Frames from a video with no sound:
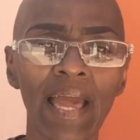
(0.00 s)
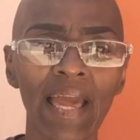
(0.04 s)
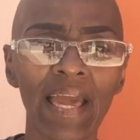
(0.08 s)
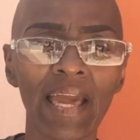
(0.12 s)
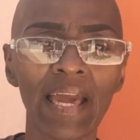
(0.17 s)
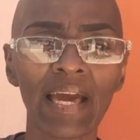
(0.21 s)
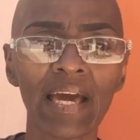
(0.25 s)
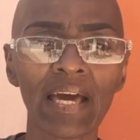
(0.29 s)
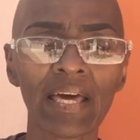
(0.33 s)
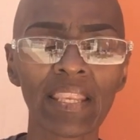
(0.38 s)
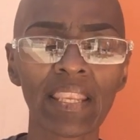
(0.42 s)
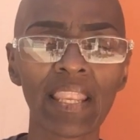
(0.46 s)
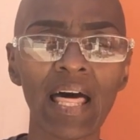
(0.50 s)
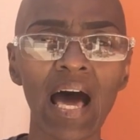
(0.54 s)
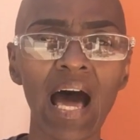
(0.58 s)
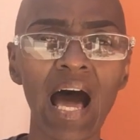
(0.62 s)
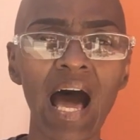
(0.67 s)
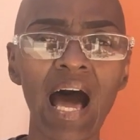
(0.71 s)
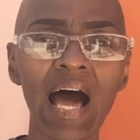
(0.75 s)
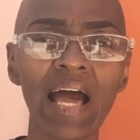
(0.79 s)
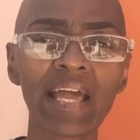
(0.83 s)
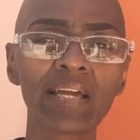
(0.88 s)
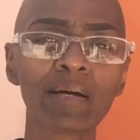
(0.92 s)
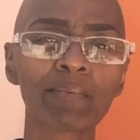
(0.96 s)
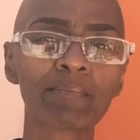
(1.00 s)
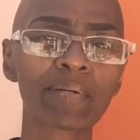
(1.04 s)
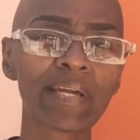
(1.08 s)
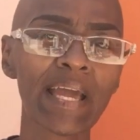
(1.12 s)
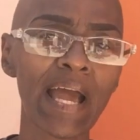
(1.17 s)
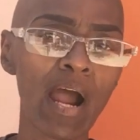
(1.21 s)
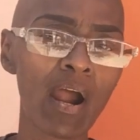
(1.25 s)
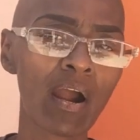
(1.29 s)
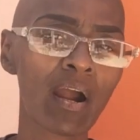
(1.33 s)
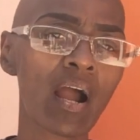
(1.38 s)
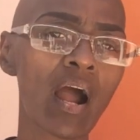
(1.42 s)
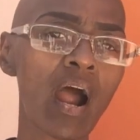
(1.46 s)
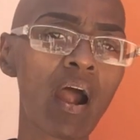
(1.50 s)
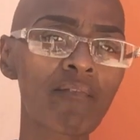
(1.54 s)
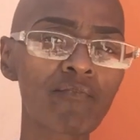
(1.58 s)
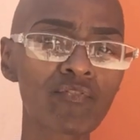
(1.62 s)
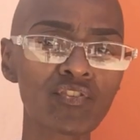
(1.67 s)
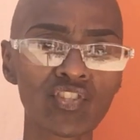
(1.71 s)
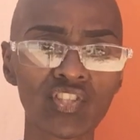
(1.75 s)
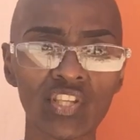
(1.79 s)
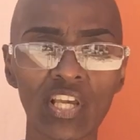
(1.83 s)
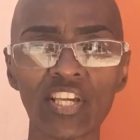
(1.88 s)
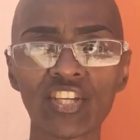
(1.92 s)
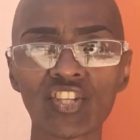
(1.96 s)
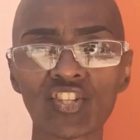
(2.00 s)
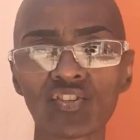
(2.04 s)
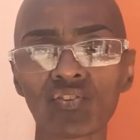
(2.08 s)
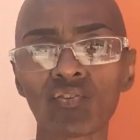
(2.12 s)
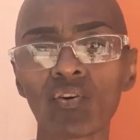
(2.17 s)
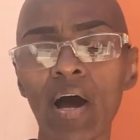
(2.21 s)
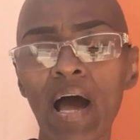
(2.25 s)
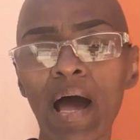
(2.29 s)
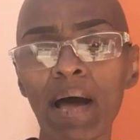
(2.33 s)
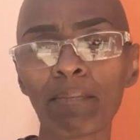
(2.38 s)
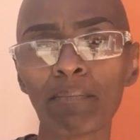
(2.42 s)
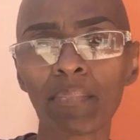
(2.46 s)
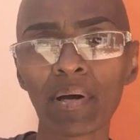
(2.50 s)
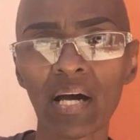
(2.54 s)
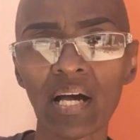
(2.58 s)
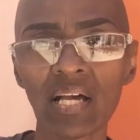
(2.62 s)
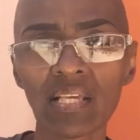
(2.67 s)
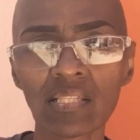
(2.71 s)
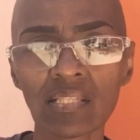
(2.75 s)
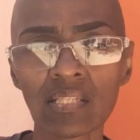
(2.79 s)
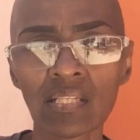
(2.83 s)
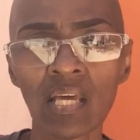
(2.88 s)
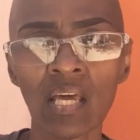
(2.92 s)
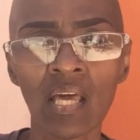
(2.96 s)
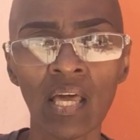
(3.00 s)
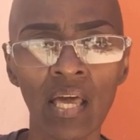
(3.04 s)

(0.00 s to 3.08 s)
and I am conversational at best.